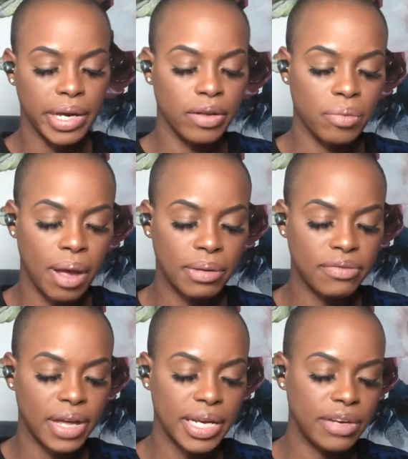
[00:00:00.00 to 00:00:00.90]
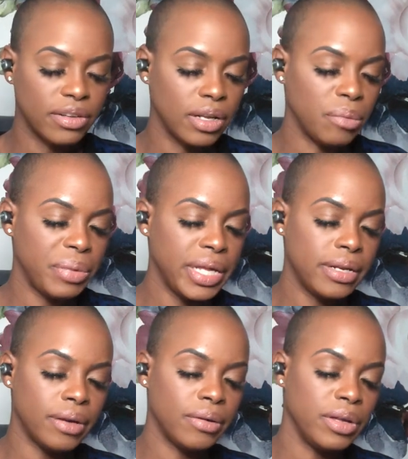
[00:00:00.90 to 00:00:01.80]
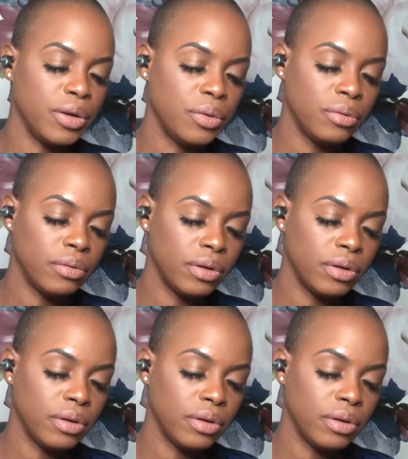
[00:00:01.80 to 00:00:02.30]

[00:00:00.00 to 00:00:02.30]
that's probably financially dependent on you,